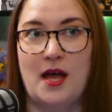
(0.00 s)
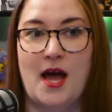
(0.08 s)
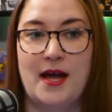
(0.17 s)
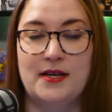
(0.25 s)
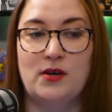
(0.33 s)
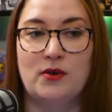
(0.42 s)

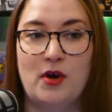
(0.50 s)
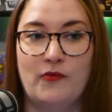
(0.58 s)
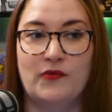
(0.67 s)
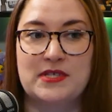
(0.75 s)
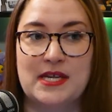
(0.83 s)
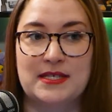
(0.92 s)
I don't know
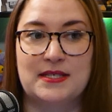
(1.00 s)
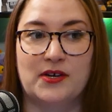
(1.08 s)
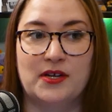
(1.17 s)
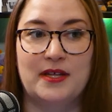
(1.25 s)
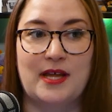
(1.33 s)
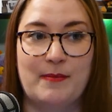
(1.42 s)
if it's
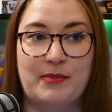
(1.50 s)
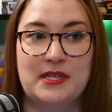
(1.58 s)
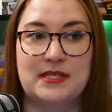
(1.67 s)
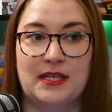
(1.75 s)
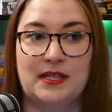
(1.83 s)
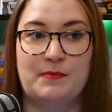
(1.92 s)
necessarily that, but
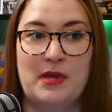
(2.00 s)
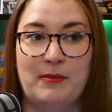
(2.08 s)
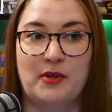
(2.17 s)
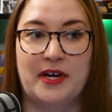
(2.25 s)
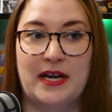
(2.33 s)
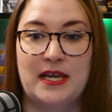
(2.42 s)
it's like the people
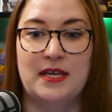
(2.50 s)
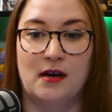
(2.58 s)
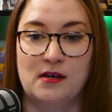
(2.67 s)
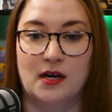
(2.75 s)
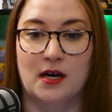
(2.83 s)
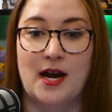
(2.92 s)
are getting
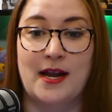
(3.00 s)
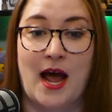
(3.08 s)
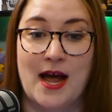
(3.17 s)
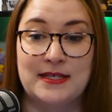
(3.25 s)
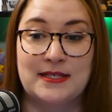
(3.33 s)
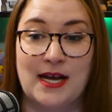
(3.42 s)
younger, and
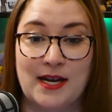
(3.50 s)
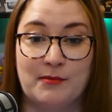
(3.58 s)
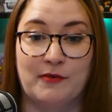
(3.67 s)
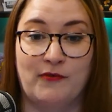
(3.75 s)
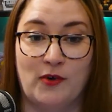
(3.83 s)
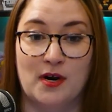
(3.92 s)
I said it
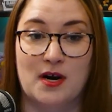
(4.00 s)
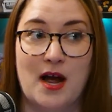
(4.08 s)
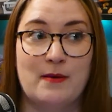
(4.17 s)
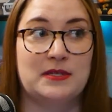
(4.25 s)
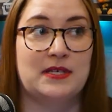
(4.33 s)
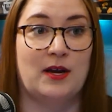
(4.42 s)
before. I
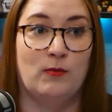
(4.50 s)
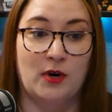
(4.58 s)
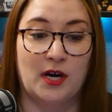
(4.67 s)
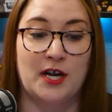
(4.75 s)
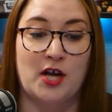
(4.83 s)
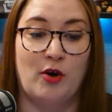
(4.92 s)
was like,
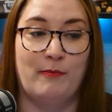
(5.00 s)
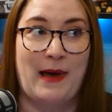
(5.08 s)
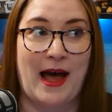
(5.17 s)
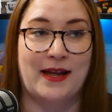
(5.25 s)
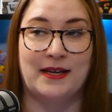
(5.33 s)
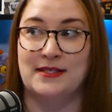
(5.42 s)
we're gonna go
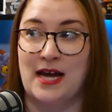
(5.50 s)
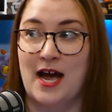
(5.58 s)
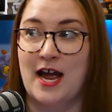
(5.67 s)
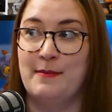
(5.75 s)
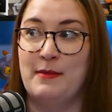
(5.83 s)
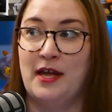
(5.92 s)
back in
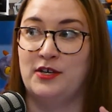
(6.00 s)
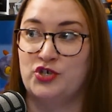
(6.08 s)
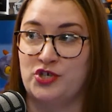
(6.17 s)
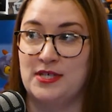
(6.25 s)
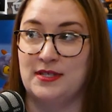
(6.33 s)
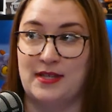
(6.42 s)
time, and
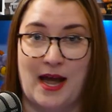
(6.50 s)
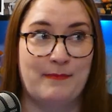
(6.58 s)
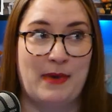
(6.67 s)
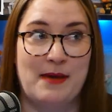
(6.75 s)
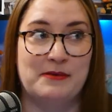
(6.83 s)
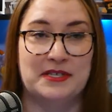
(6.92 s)
she that
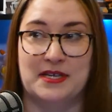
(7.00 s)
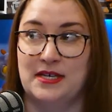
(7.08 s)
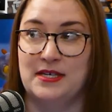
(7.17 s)
baby's gonna